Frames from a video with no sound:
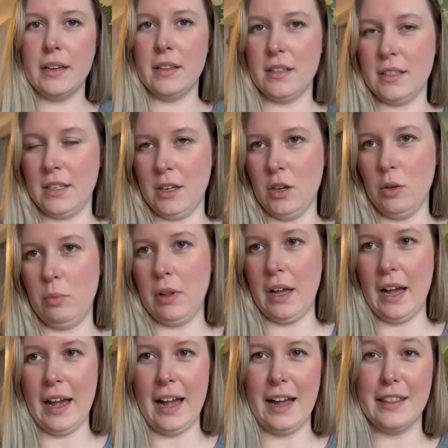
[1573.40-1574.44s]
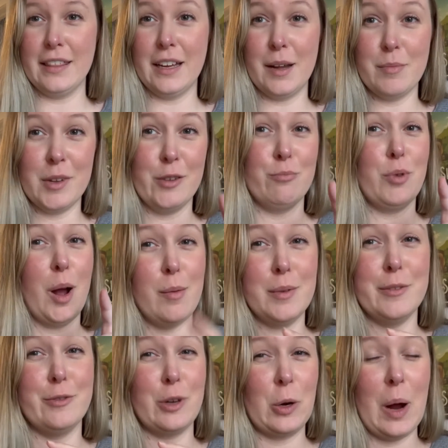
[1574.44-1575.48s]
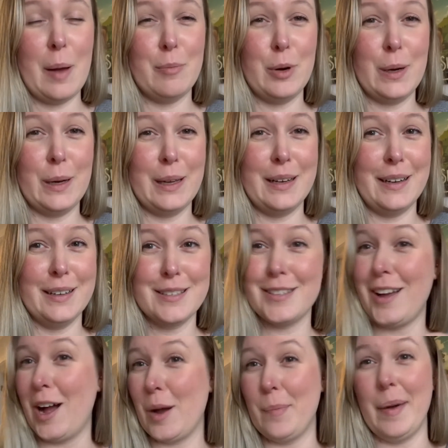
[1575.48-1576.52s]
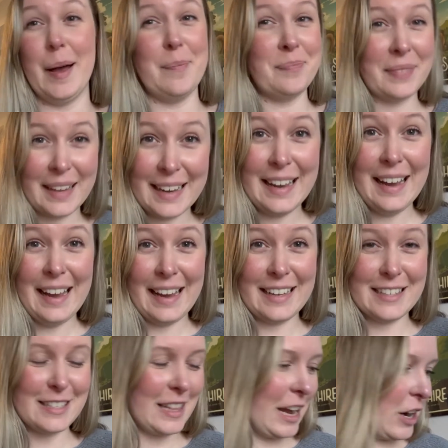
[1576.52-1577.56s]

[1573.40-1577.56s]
the single ply. I think I'm gonna probably regret putting it in a sock, but it's there